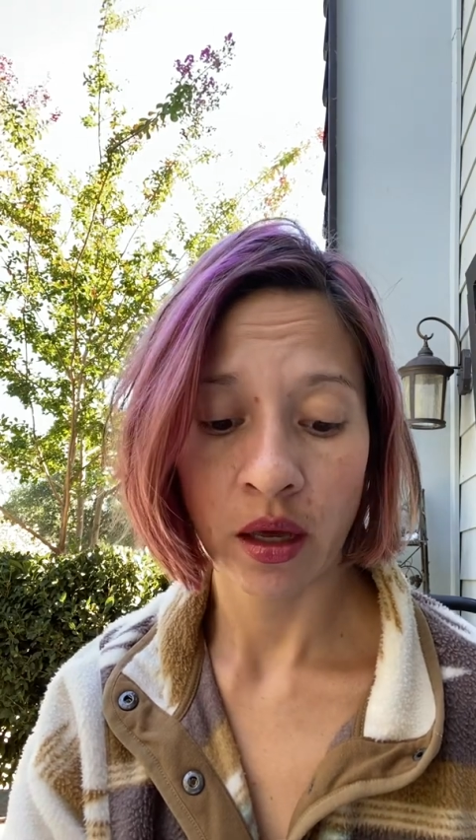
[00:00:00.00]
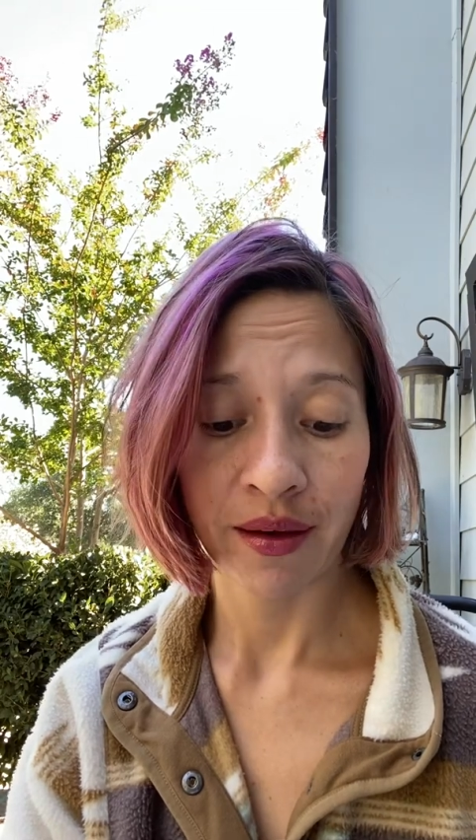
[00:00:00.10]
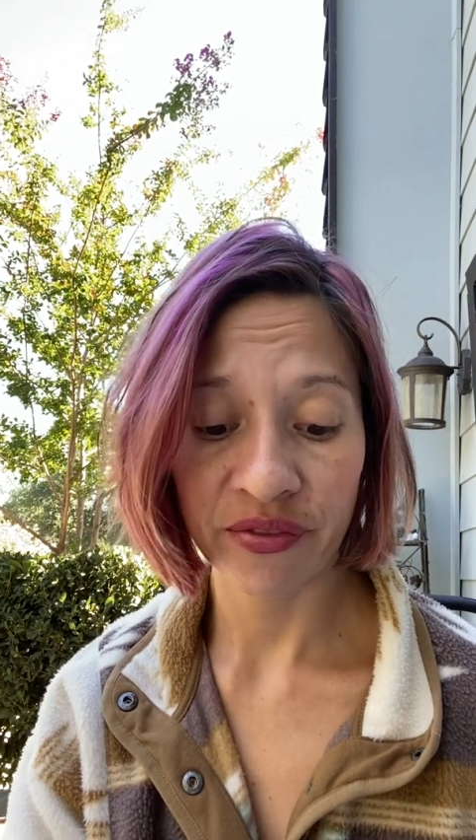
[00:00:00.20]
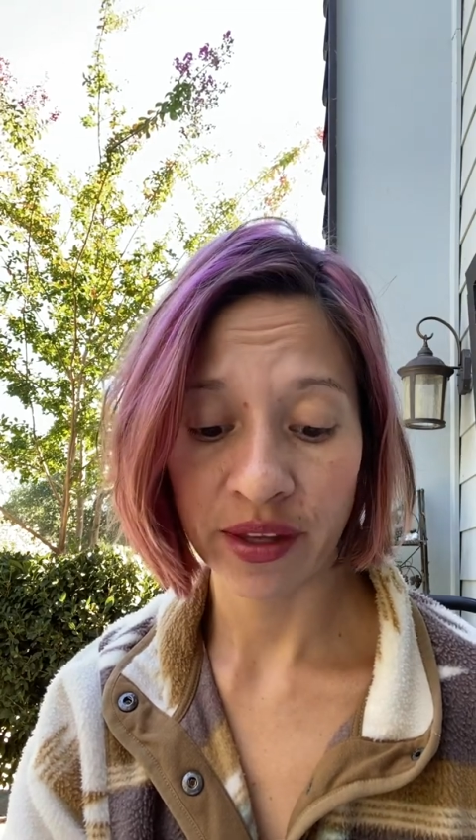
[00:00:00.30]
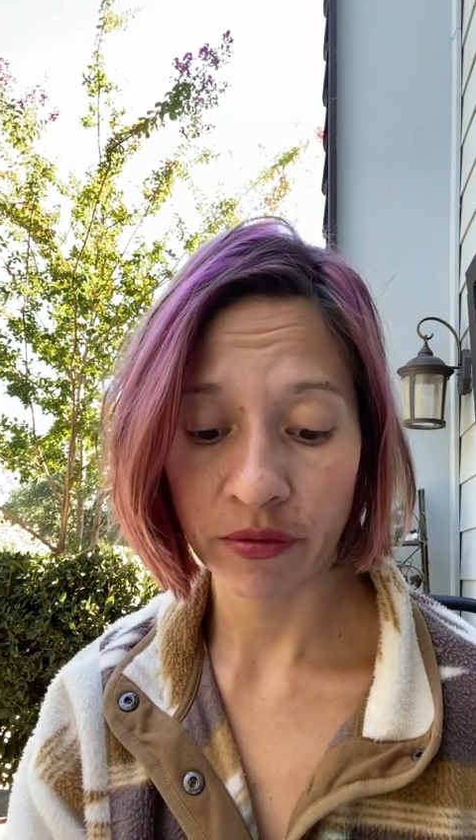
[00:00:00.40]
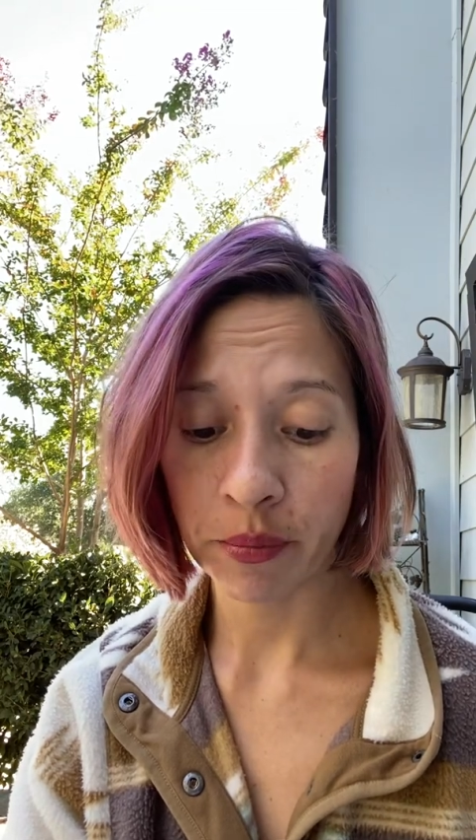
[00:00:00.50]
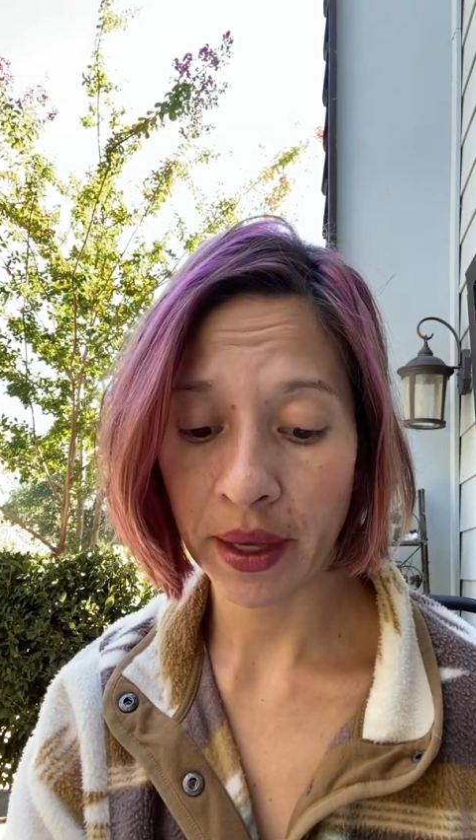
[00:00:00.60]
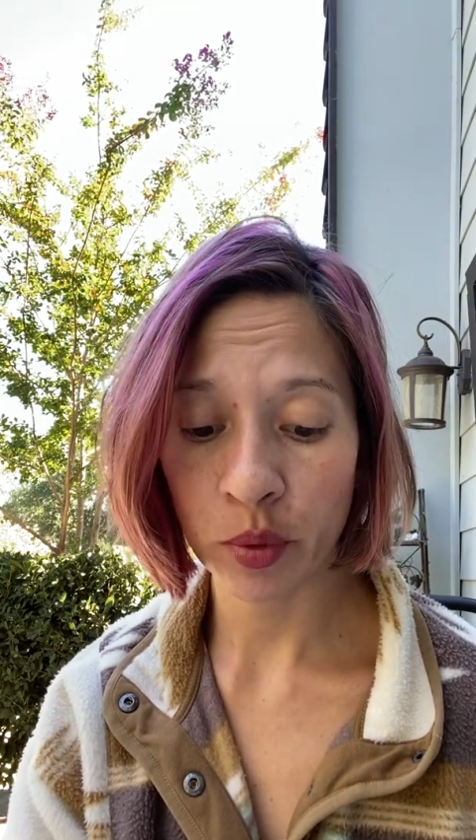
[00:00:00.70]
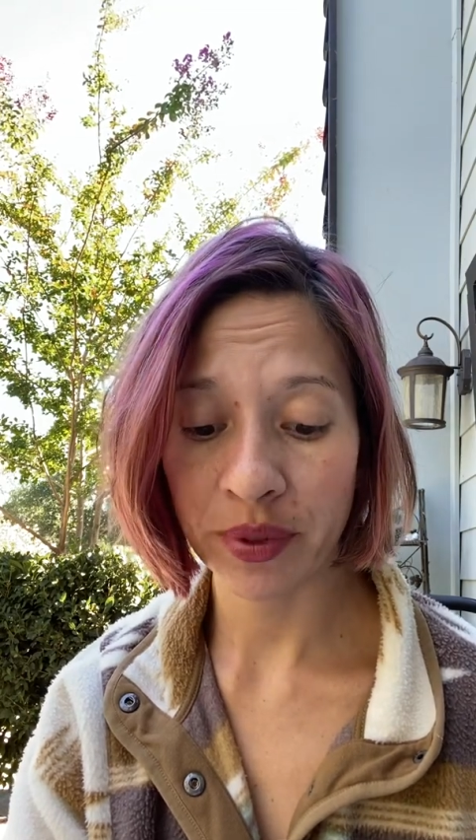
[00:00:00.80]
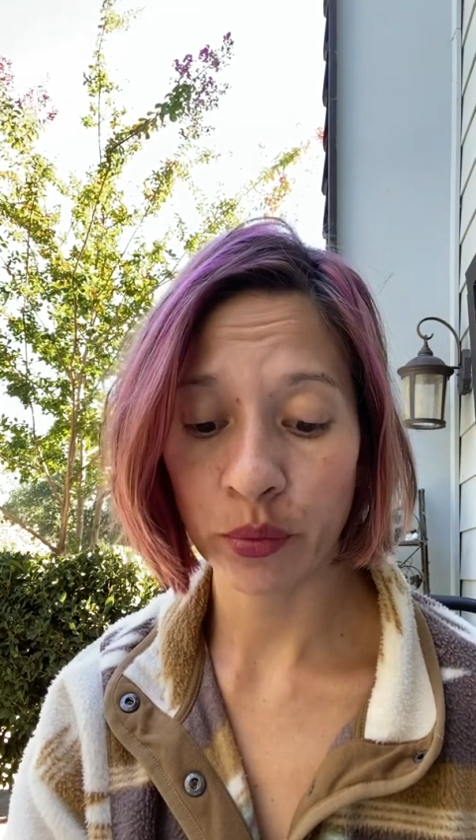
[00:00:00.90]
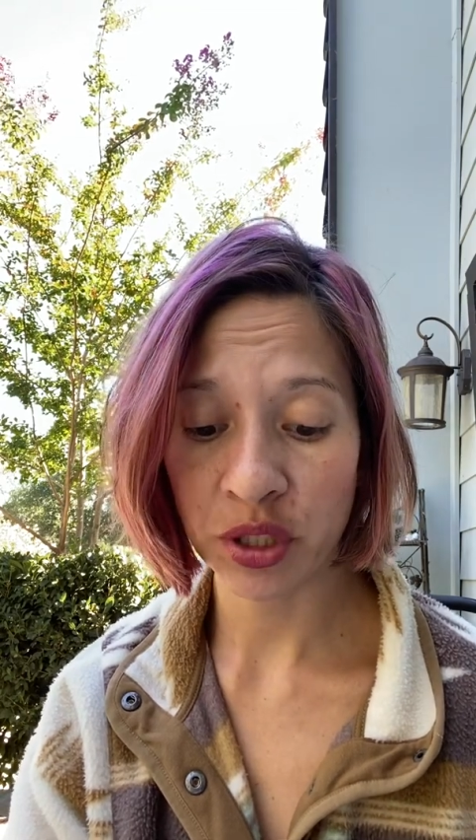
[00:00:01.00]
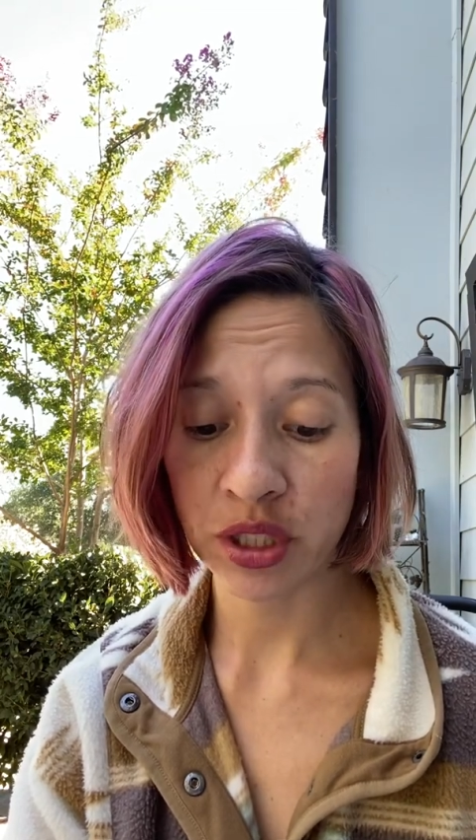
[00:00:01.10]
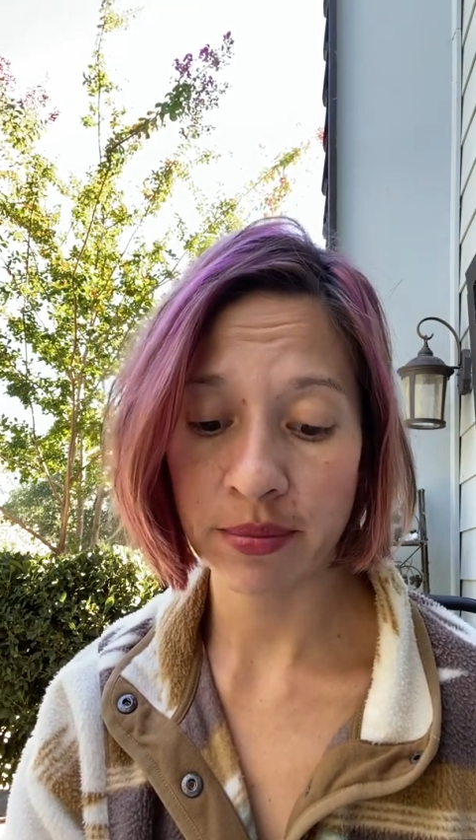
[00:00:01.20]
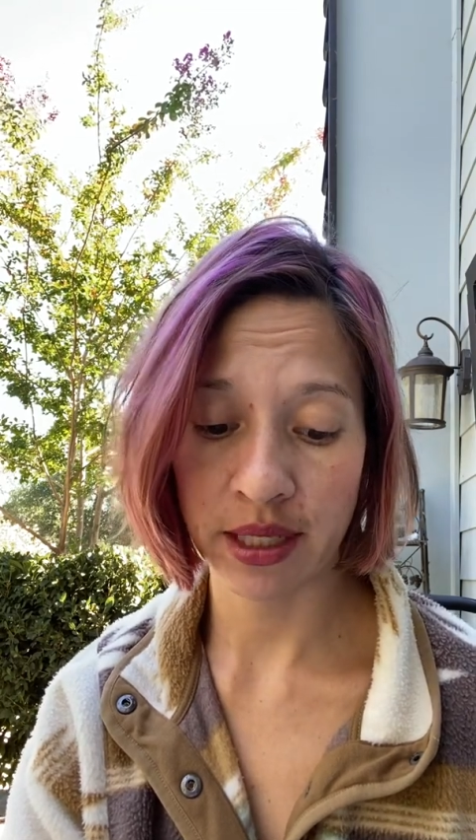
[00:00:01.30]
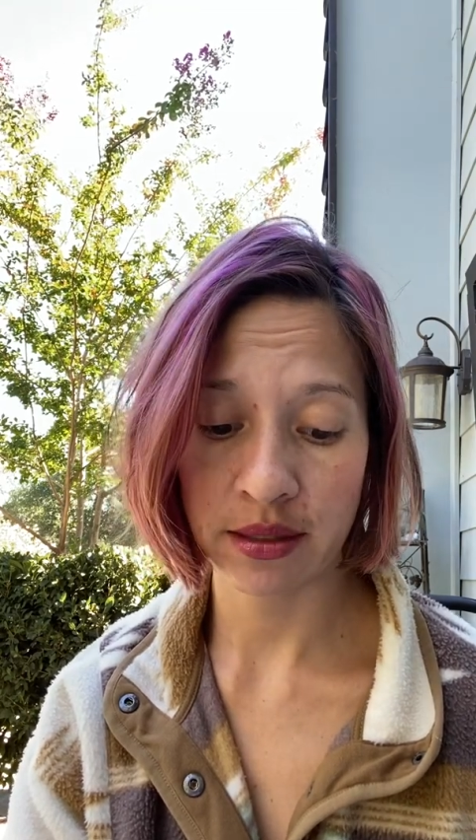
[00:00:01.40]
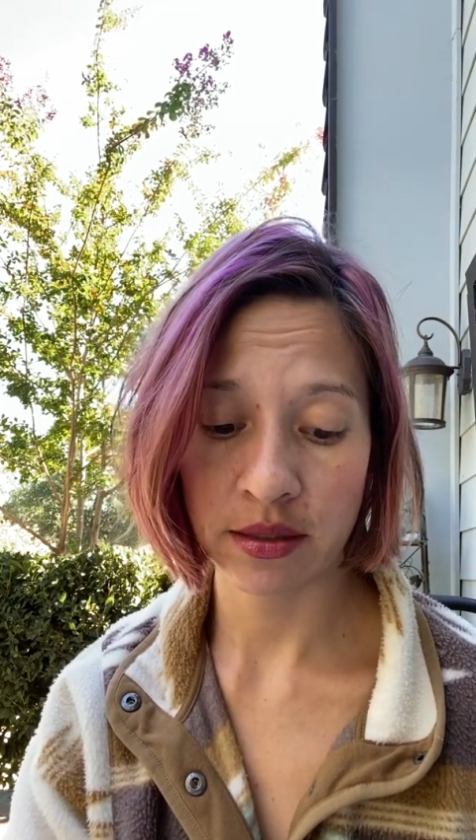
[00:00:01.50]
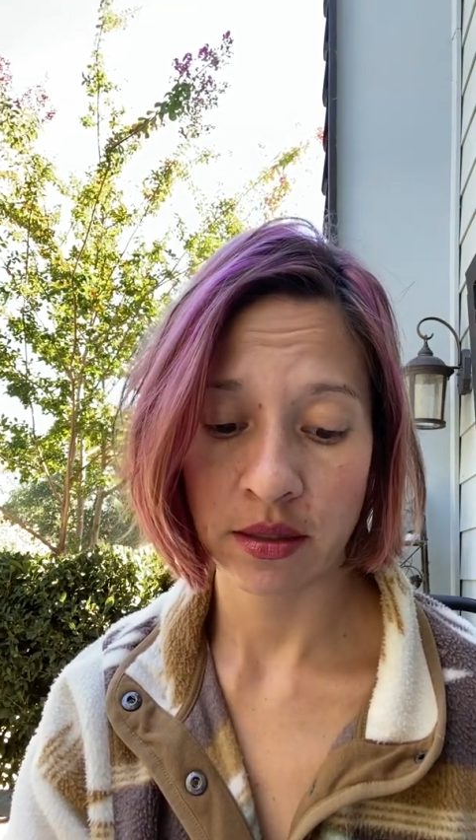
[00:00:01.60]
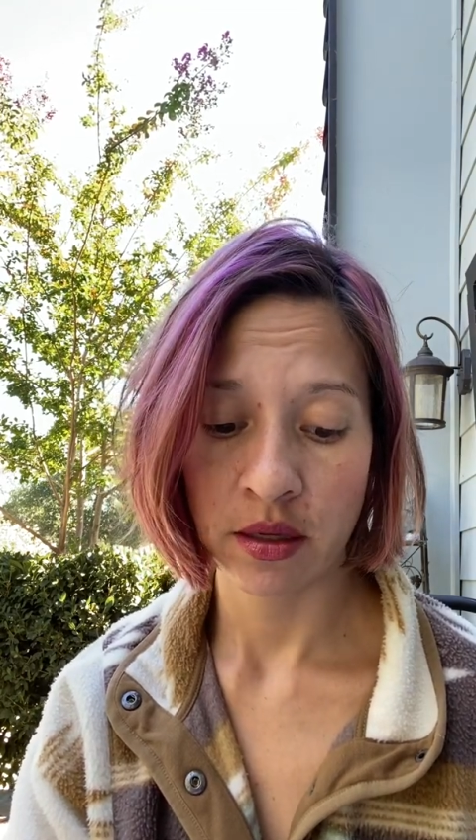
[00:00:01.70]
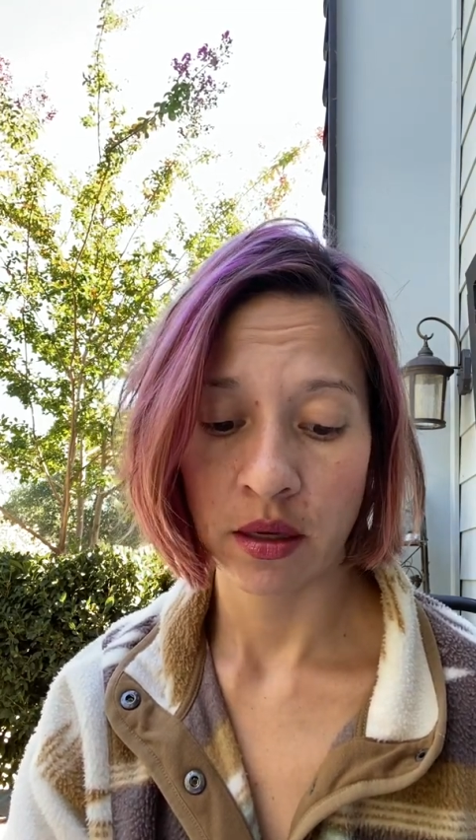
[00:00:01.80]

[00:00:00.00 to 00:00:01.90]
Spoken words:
a faithful man will be richly blessed,